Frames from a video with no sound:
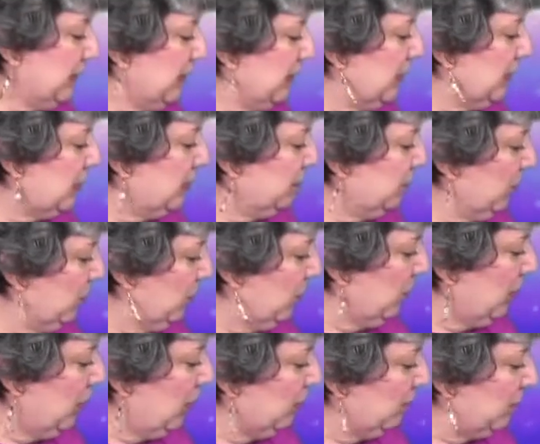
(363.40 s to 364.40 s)
a
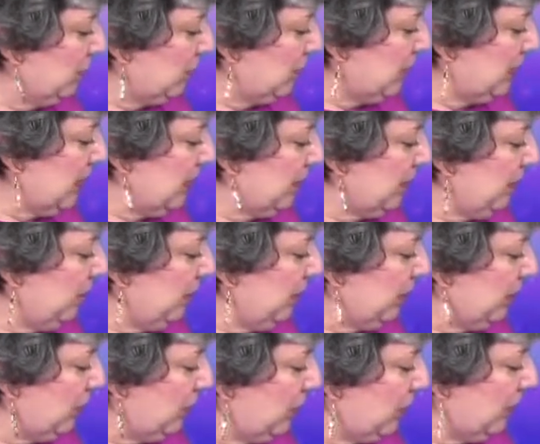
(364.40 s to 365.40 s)
teaspoon of balsamic
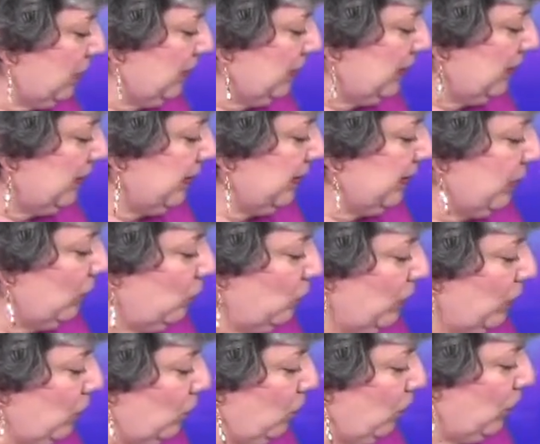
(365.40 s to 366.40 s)
vinegar. I know,
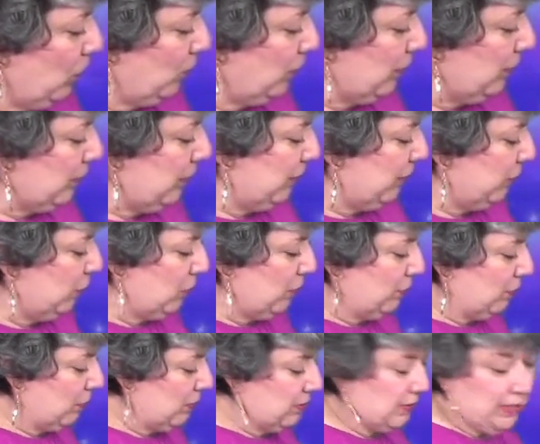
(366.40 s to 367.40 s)
where were we before
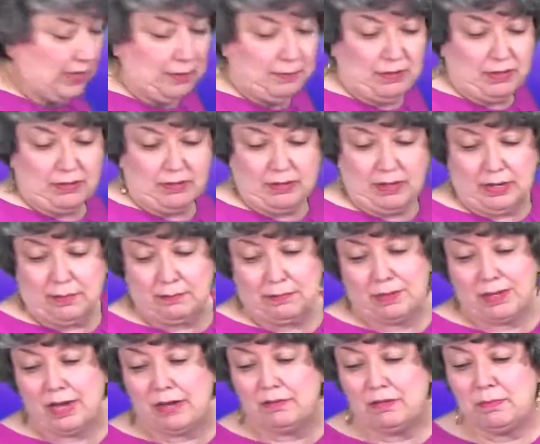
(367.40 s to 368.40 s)
balsamic, right?
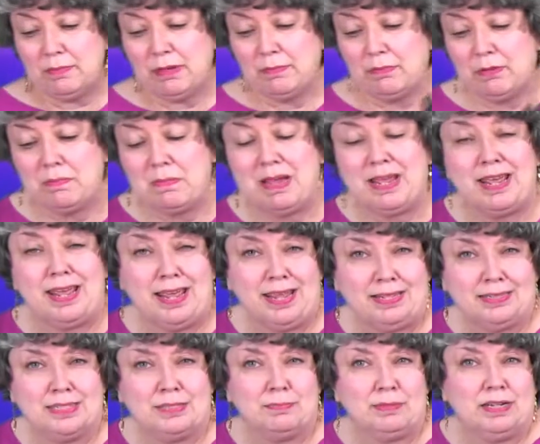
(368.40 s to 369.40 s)
But I remember my
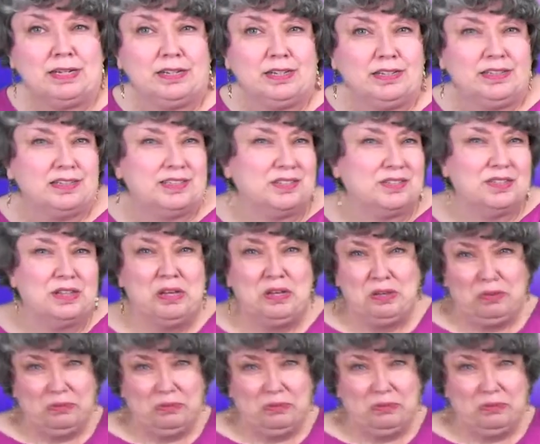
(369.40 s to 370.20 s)
aunts making this